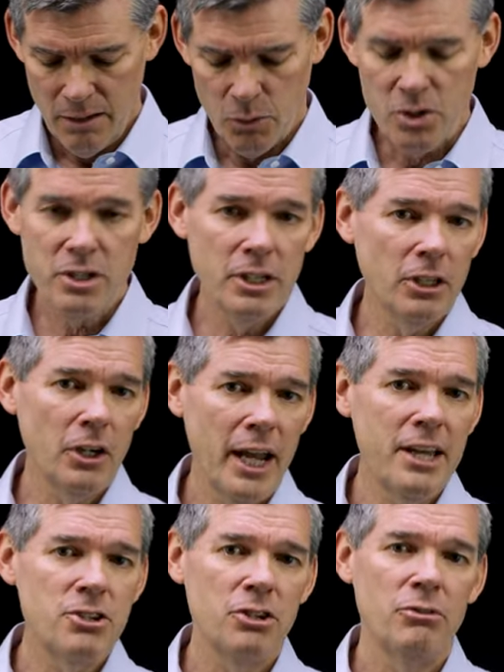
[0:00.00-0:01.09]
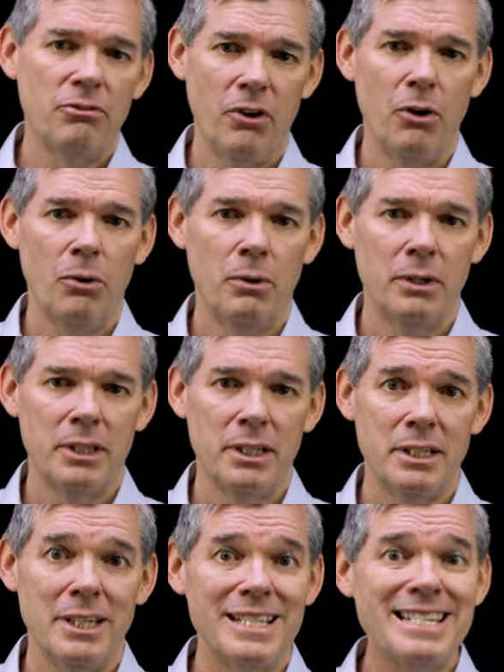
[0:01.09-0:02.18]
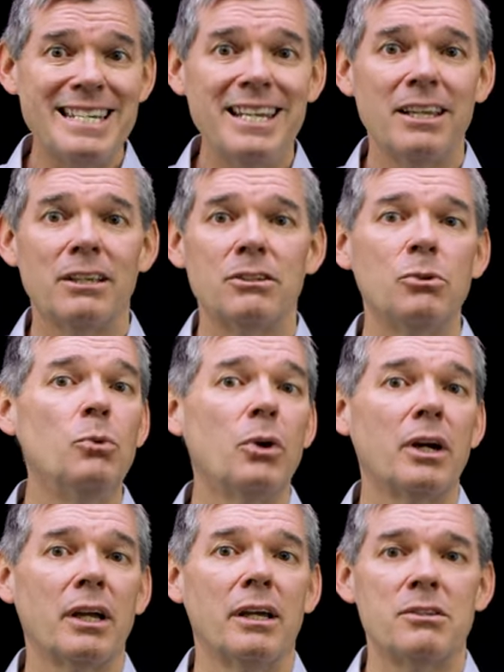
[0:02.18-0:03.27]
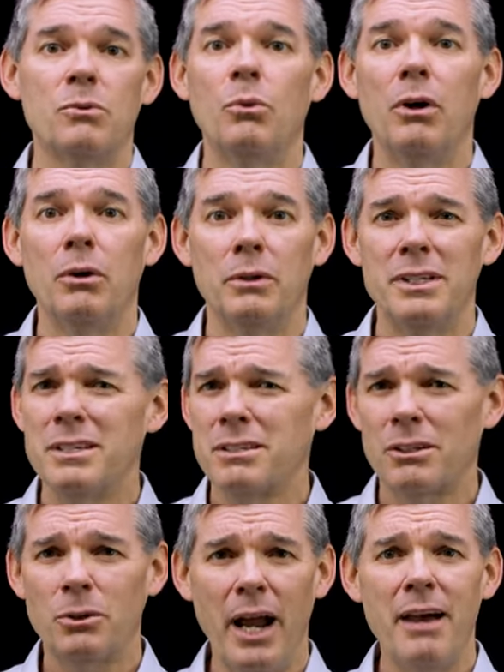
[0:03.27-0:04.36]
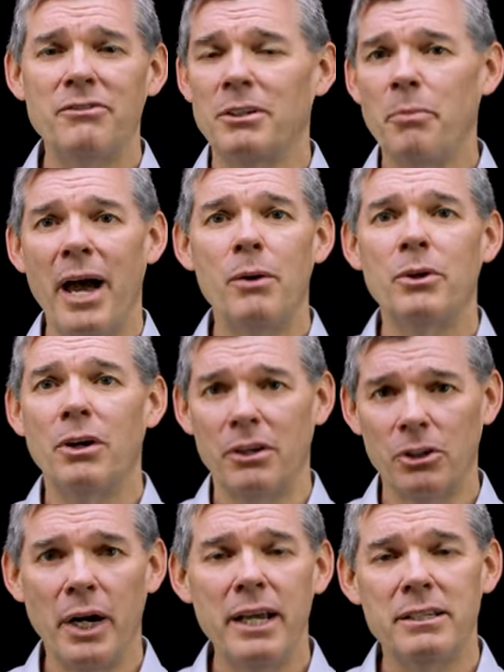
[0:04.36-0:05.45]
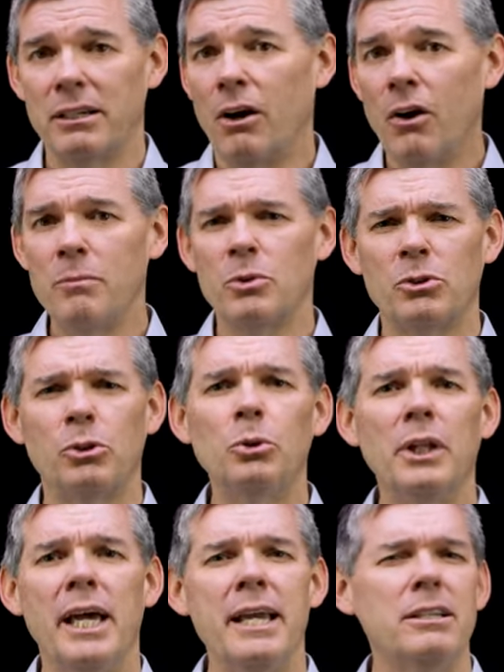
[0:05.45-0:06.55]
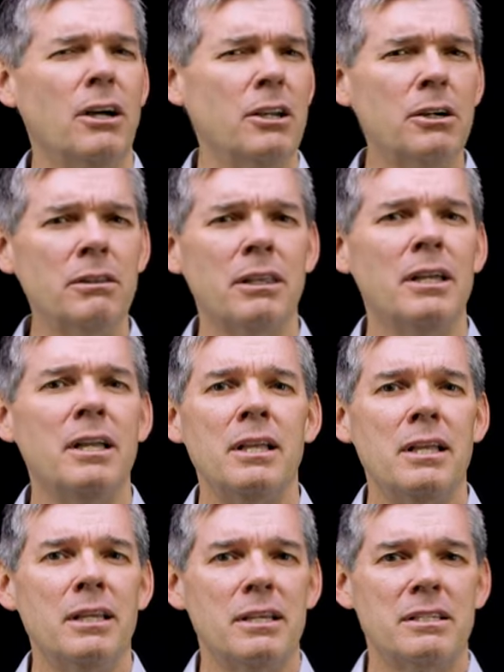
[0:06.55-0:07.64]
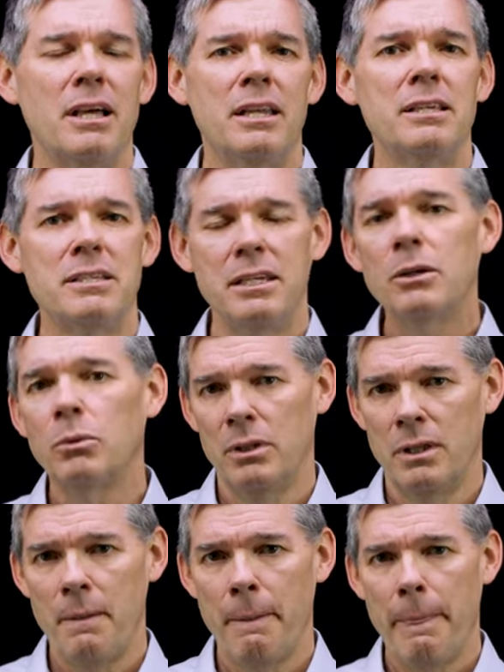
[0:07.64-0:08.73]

For still our ancient foe does seek to work us woe. His craft and power are great, and armed with cruel hate on earth is not his equal.